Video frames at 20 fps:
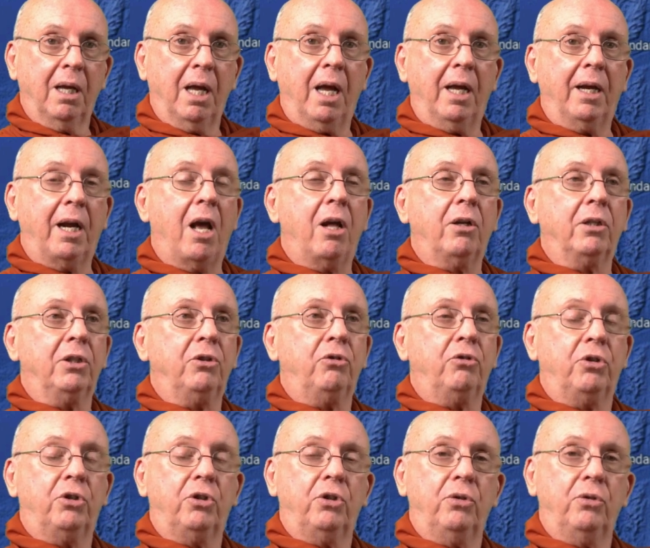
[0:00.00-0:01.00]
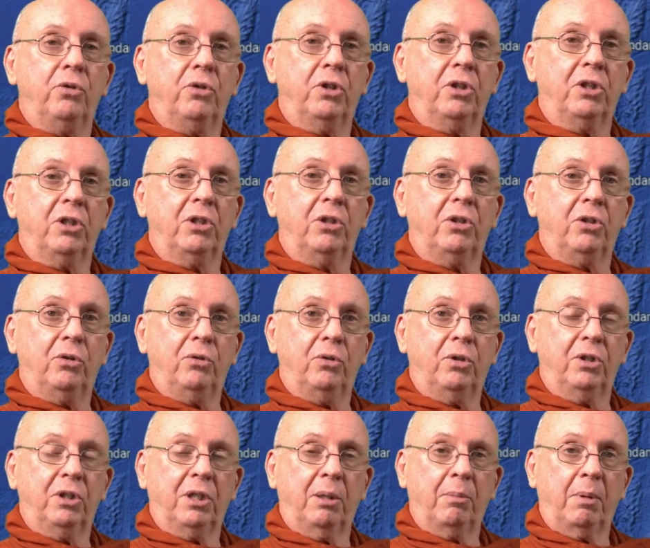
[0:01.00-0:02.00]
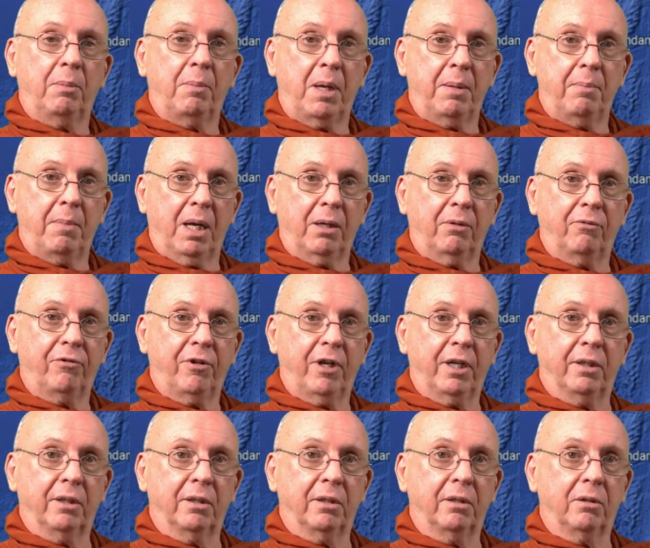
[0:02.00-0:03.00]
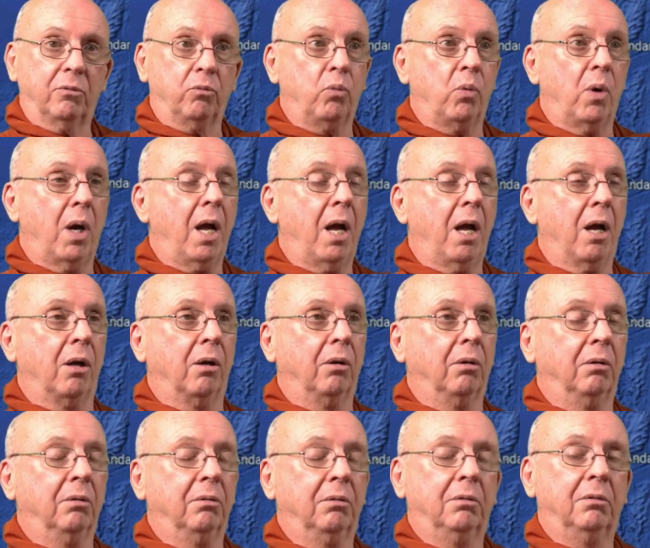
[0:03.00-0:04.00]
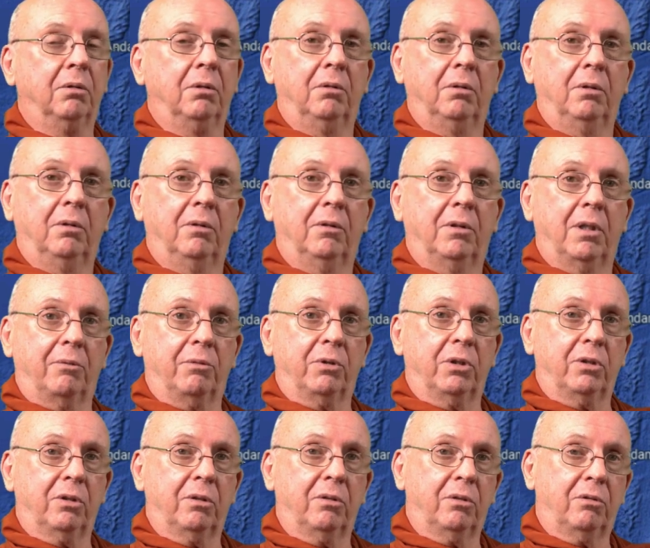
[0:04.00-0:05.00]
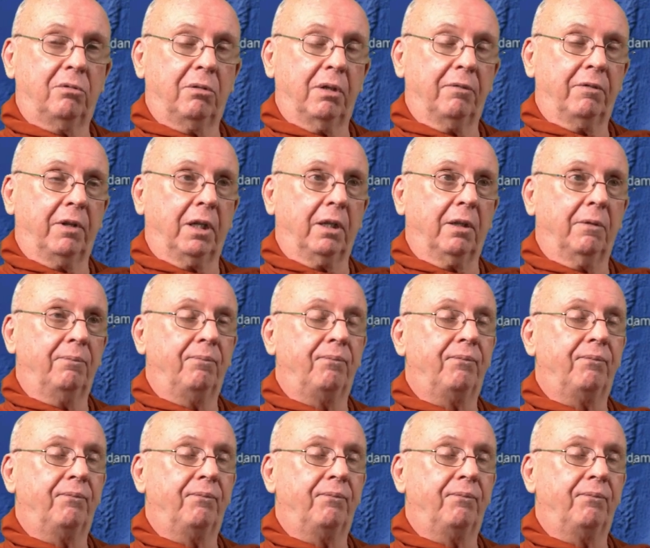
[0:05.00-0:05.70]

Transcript: and I'll introduce to you to some of my monk friends. Wow, that was terrific.